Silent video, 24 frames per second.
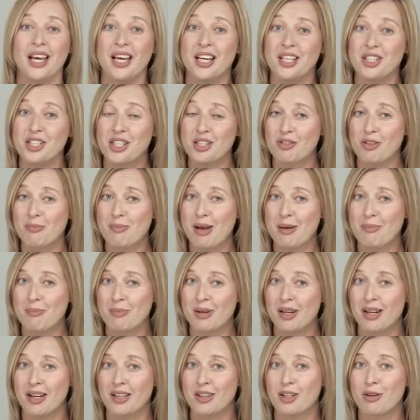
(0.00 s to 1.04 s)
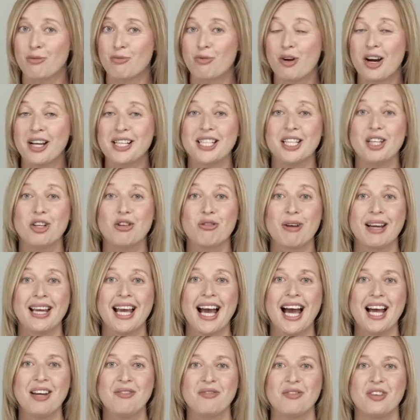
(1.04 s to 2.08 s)
Just remember that writing great
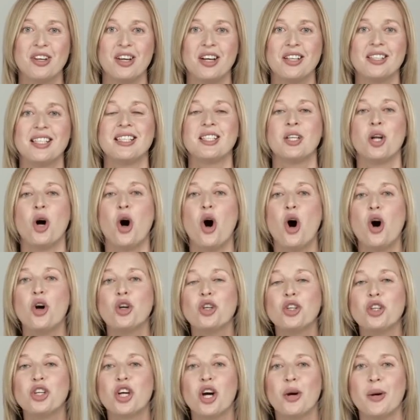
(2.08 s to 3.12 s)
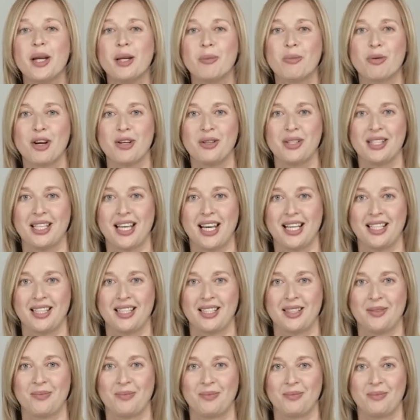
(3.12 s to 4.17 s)
adverts is an ongoing
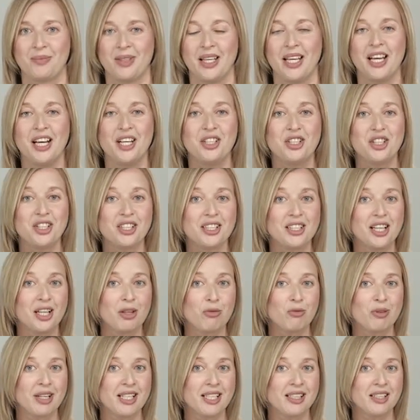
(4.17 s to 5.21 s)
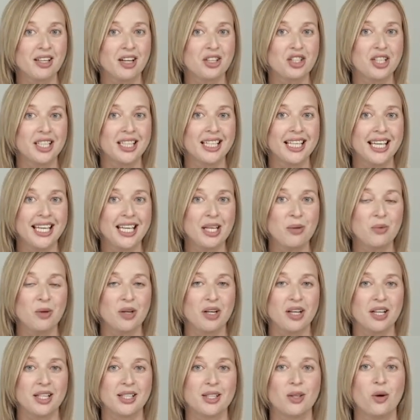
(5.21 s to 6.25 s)
process, just like researching
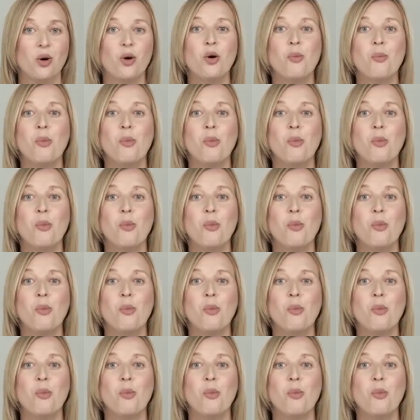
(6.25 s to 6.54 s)
keywords or